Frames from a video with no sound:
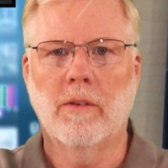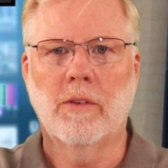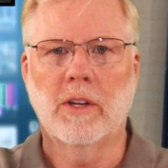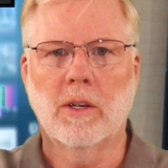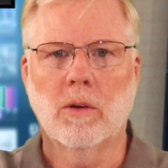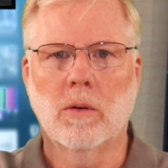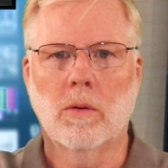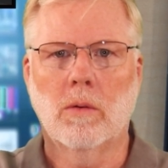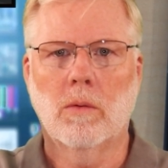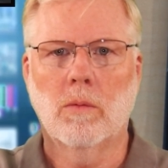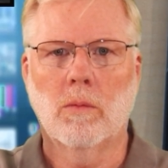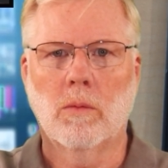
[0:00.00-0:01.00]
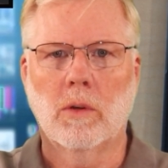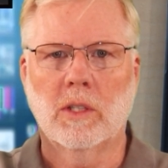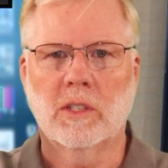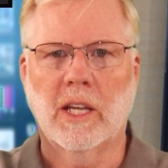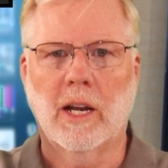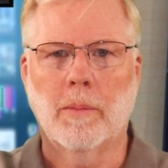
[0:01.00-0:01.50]
a video
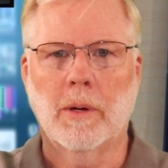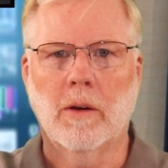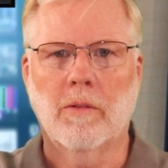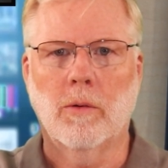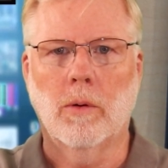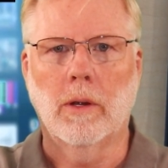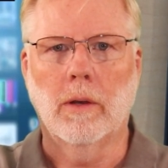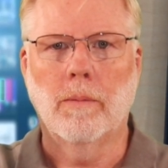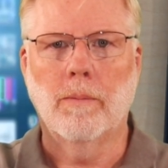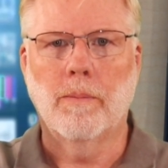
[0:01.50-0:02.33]
set up here for you.